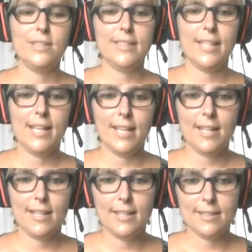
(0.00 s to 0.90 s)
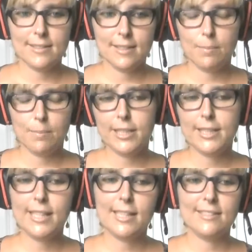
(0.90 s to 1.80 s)
say as a
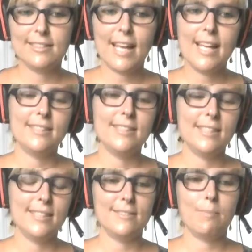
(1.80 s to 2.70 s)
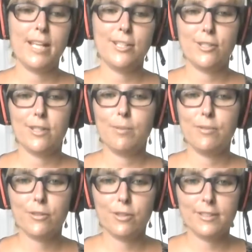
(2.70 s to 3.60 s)
political scientist, my job,
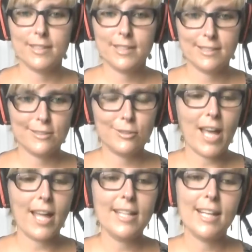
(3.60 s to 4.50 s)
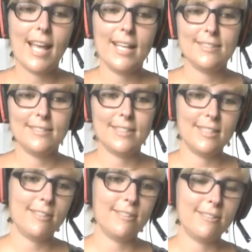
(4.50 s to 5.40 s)
of course, is to analyze the
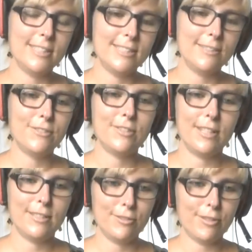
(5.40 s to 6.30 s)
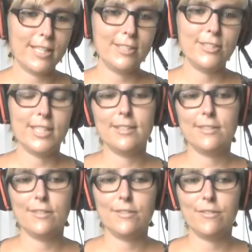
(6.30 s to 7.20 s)
narrative uh,
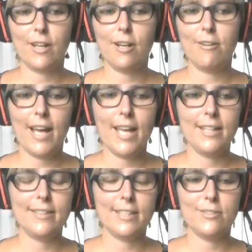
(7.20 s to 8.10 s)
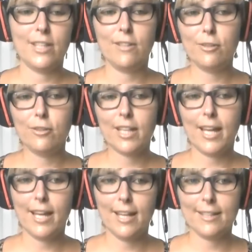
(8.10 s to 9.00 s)
strategies of the far right and to have a look
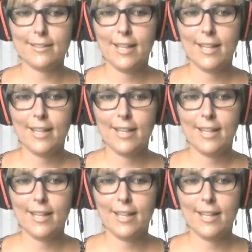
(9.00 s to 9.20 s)
at